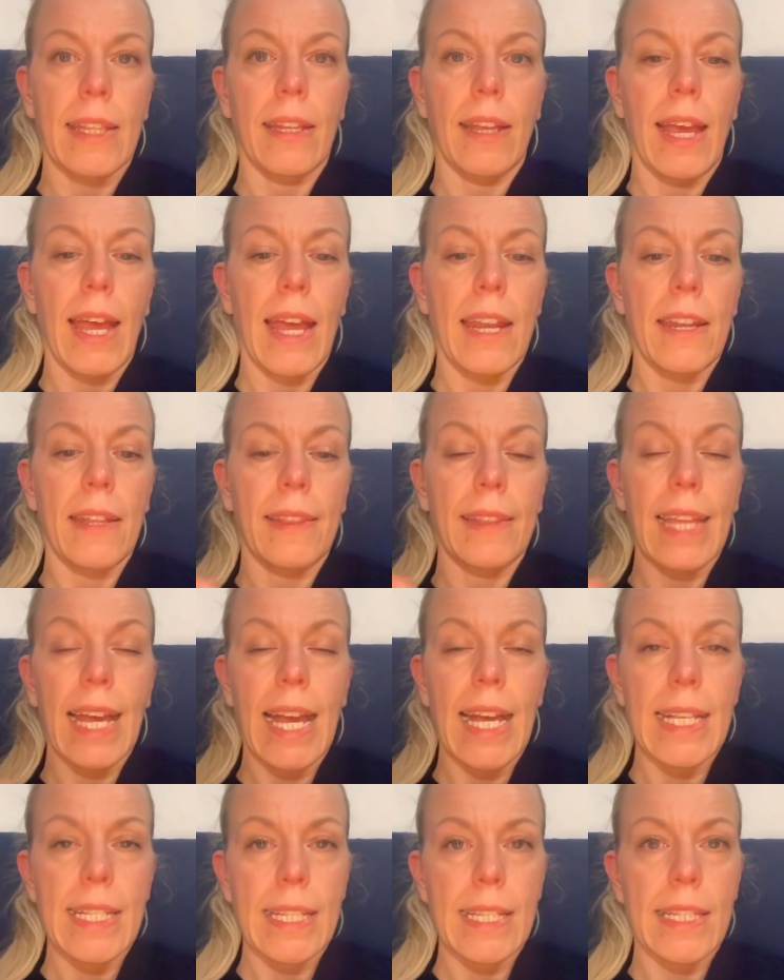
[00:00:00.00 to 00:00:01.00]
add
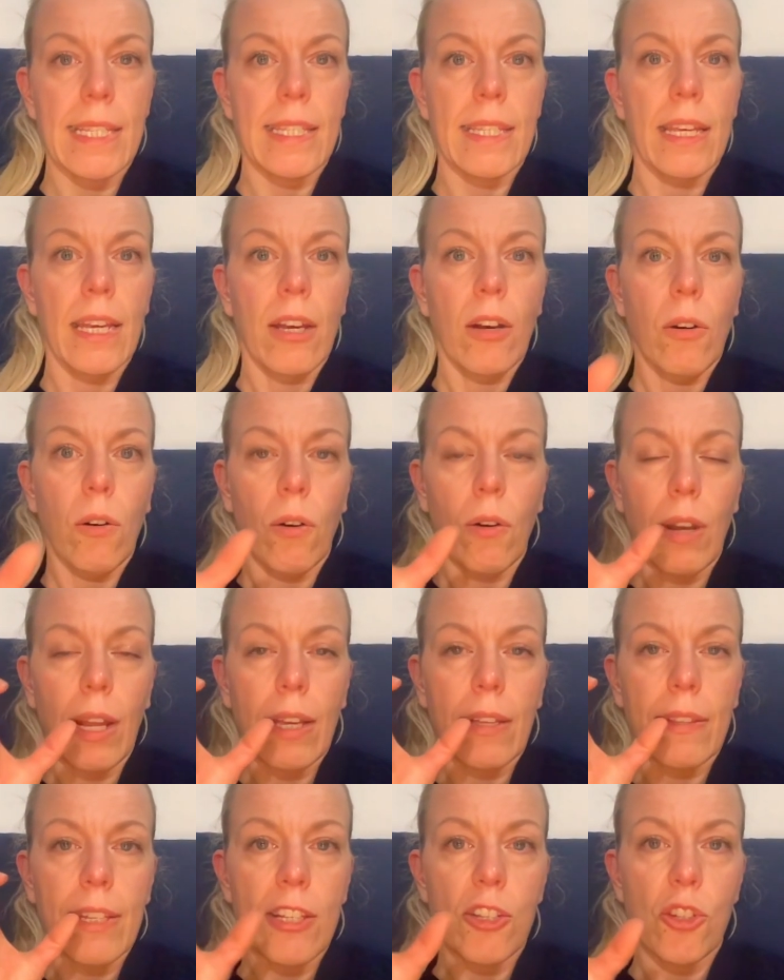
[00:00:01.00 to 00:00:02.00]
tasks, or
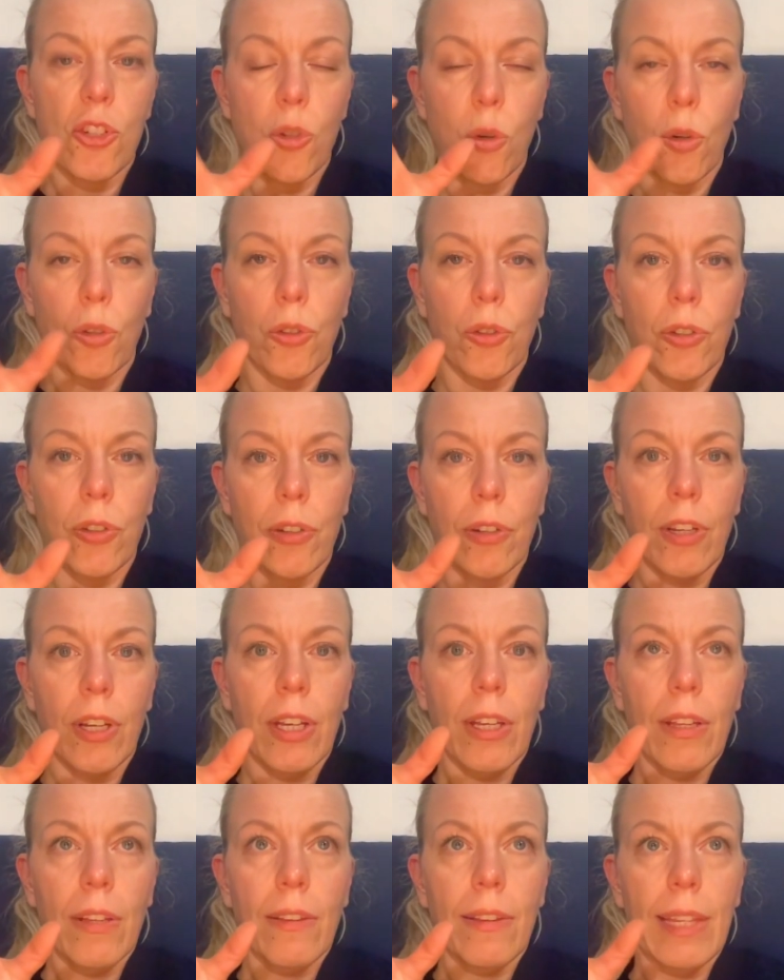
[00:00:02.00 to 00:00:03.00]
like this shorter
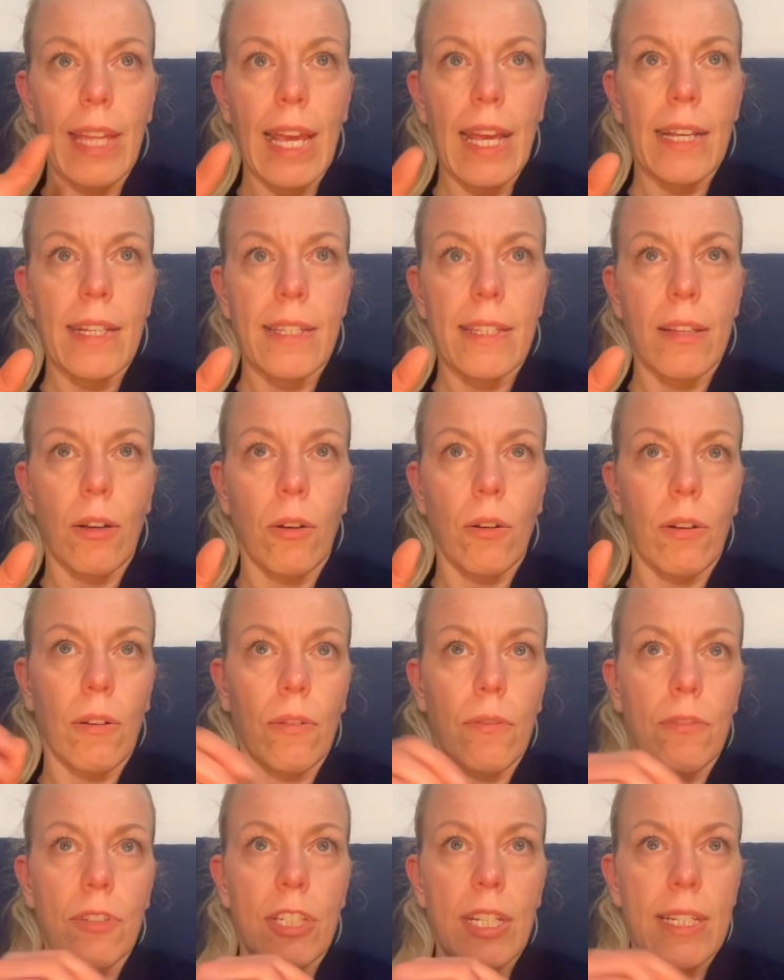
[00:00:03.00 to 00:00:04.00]
text,
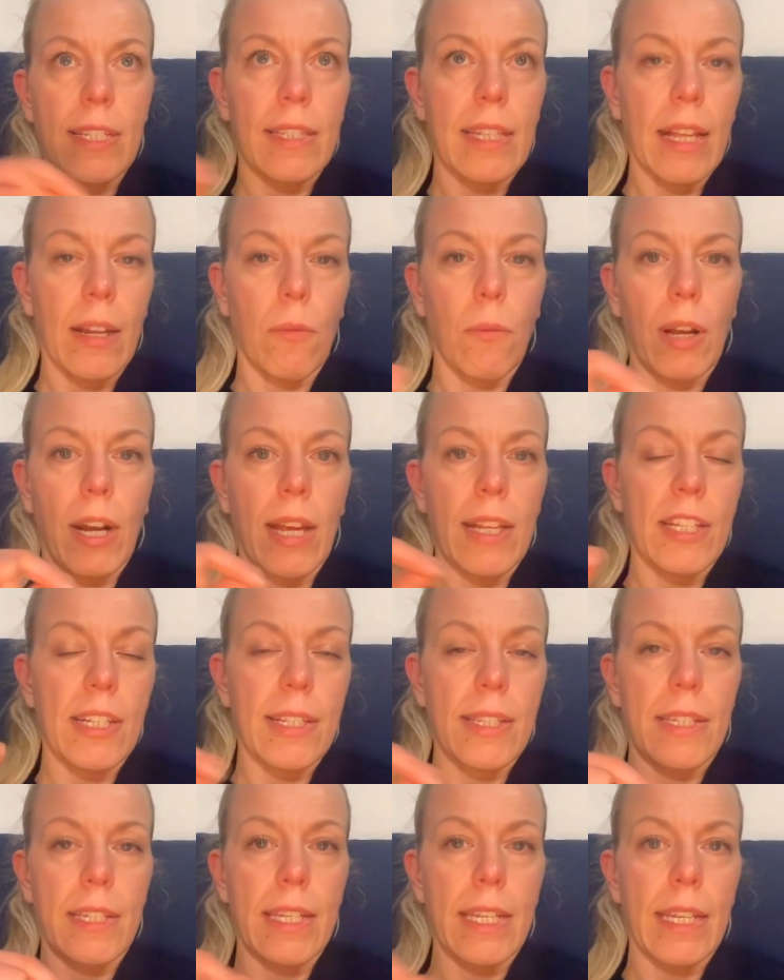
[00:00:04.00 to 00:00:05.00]
or just tell what I
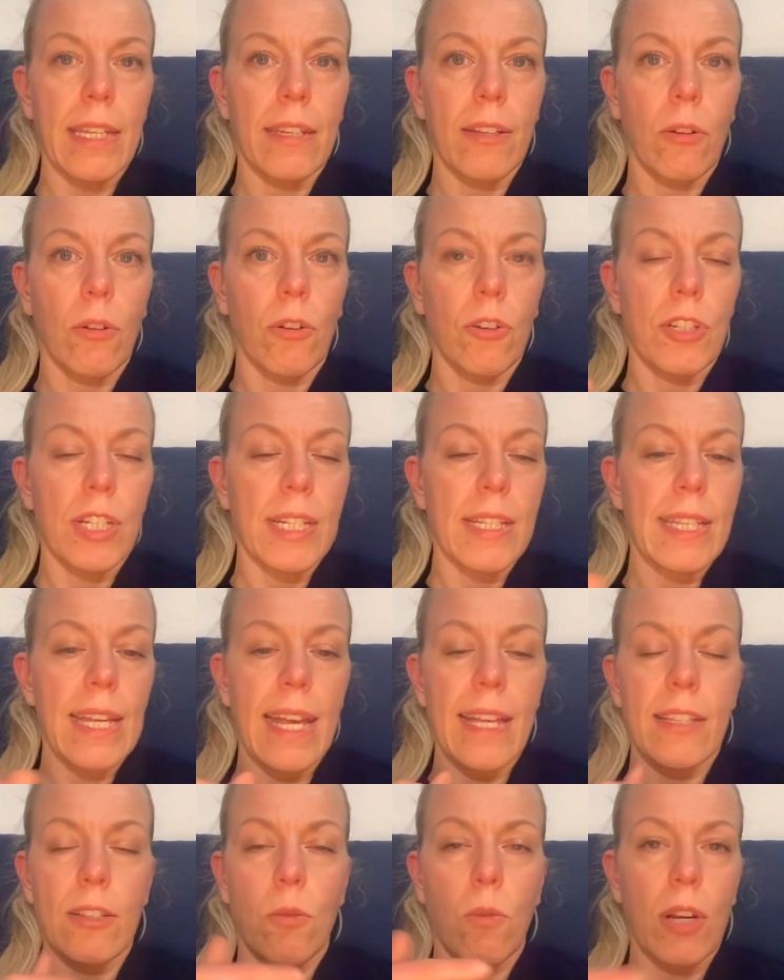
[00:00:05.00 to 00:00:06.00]
just did, or just
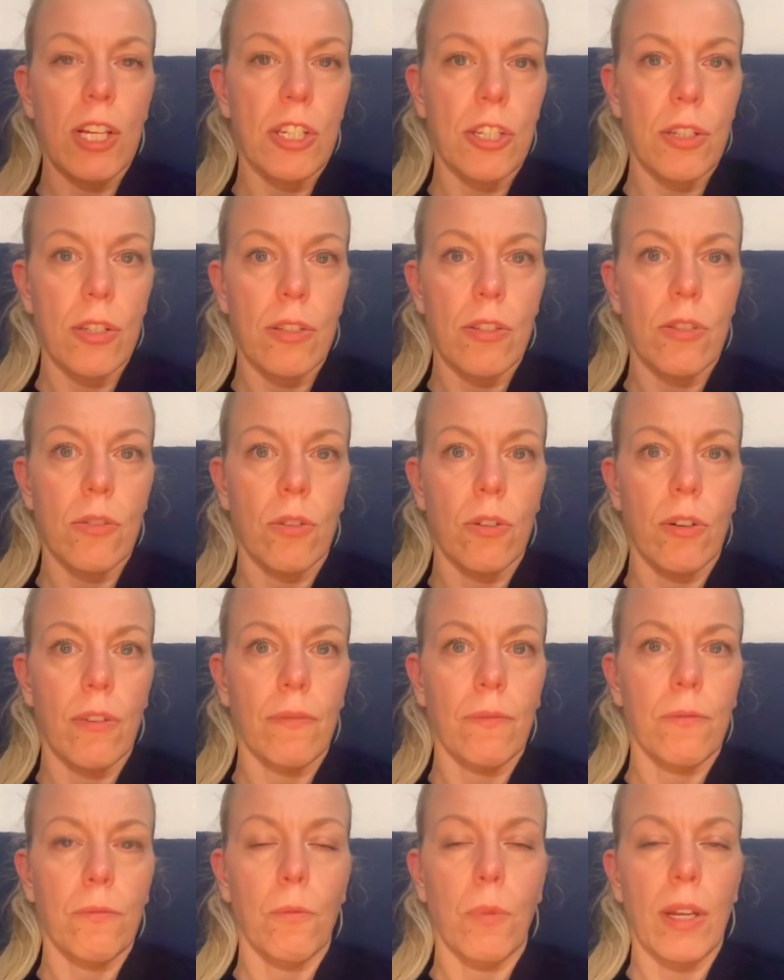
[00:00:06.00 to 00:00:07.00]
ask questions, or
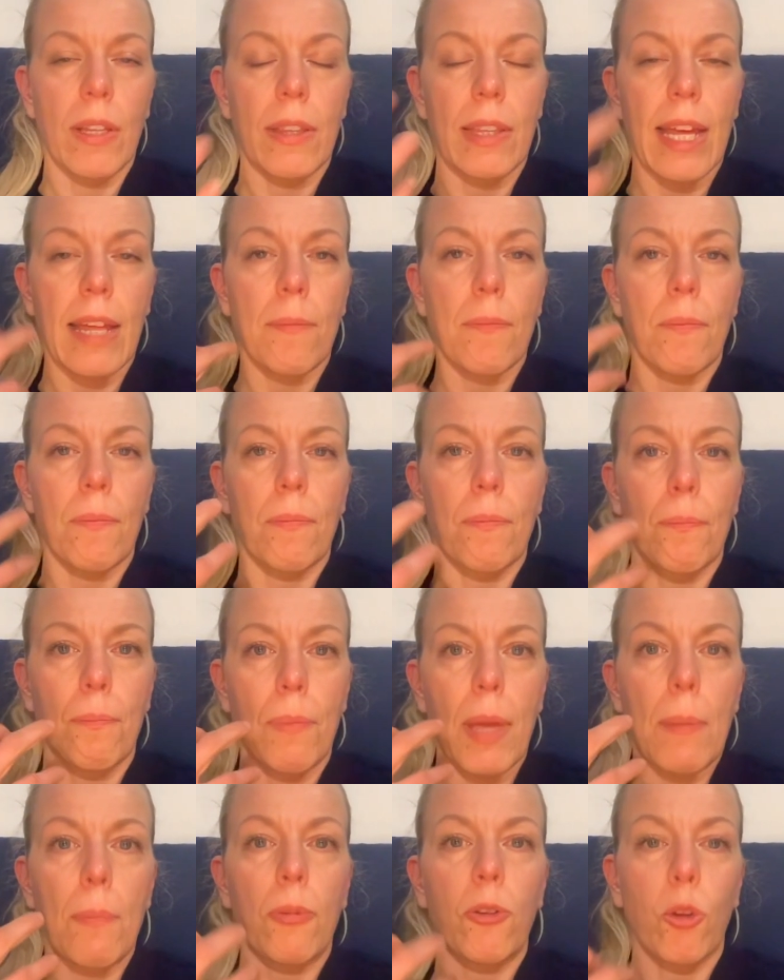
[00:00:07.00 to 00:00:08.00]
want that
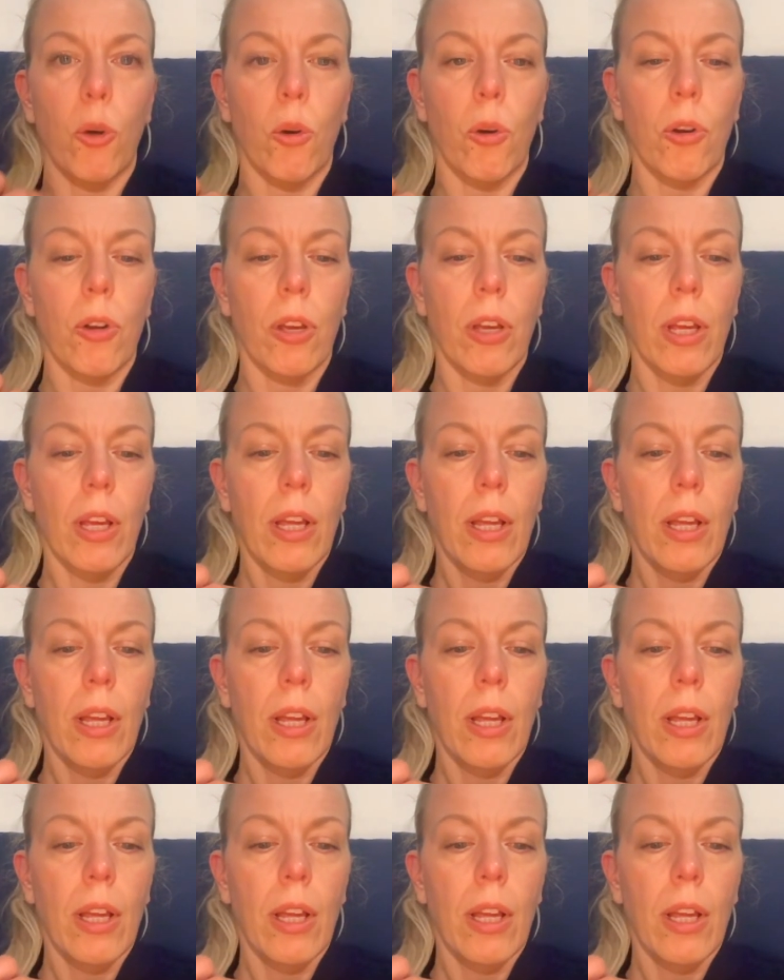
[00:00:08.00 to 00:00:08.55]
pep talk.